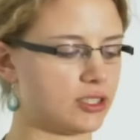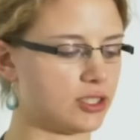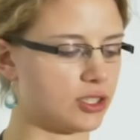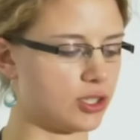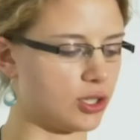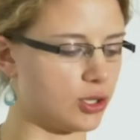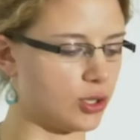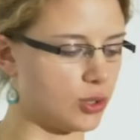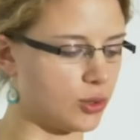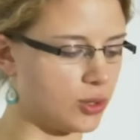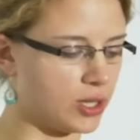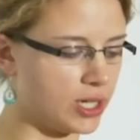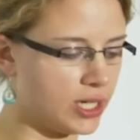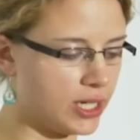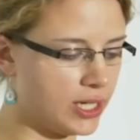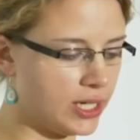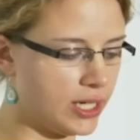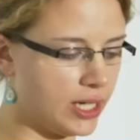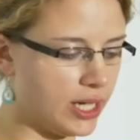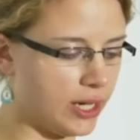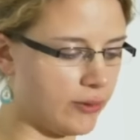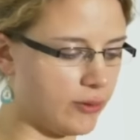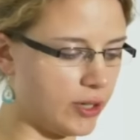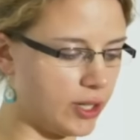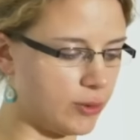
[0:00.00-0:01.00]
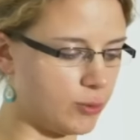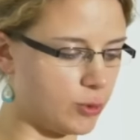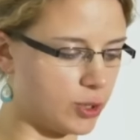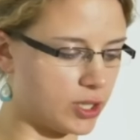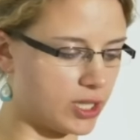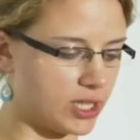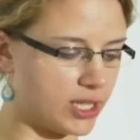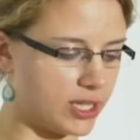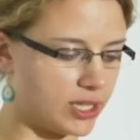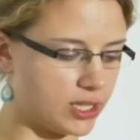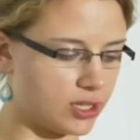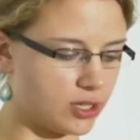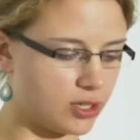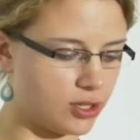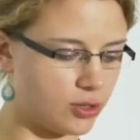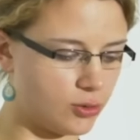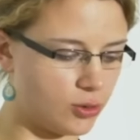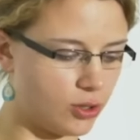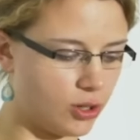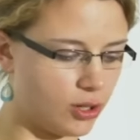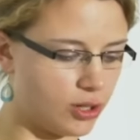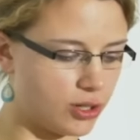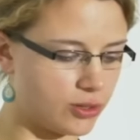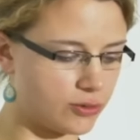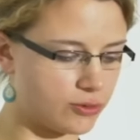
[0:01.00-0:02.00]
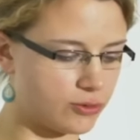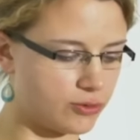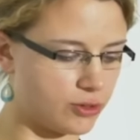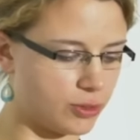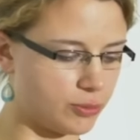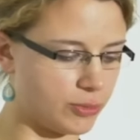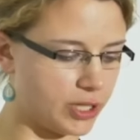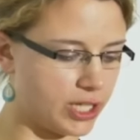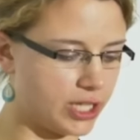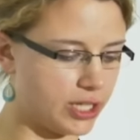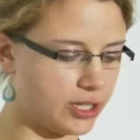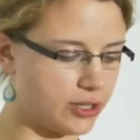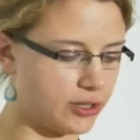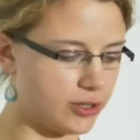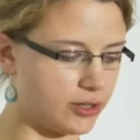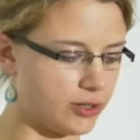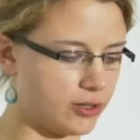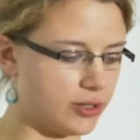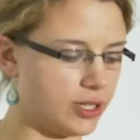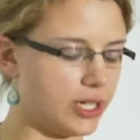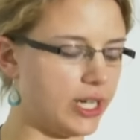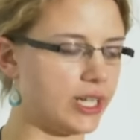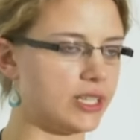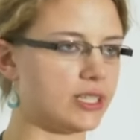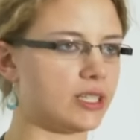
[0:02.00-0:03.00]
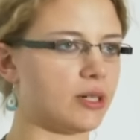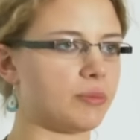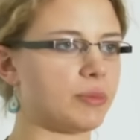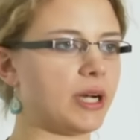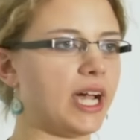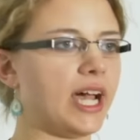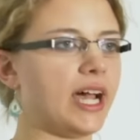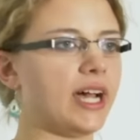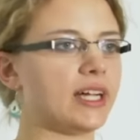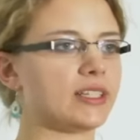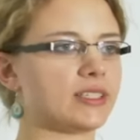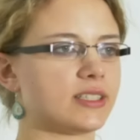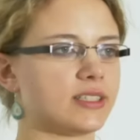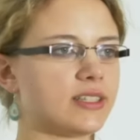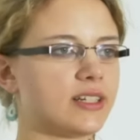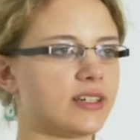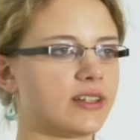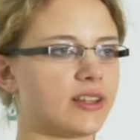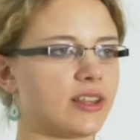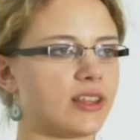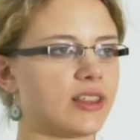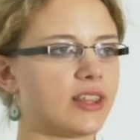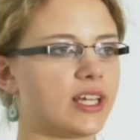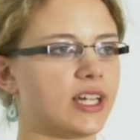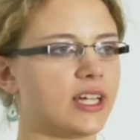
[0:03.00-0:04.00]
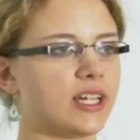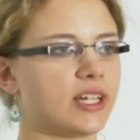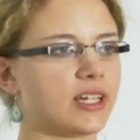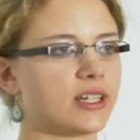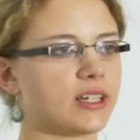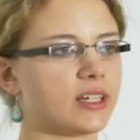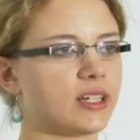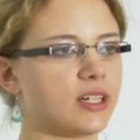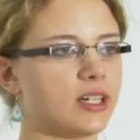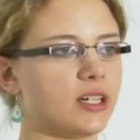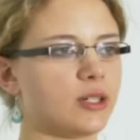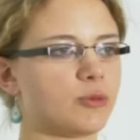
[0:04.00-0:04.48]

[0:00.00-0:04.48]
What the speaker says: So if I would go on from here and append another thing,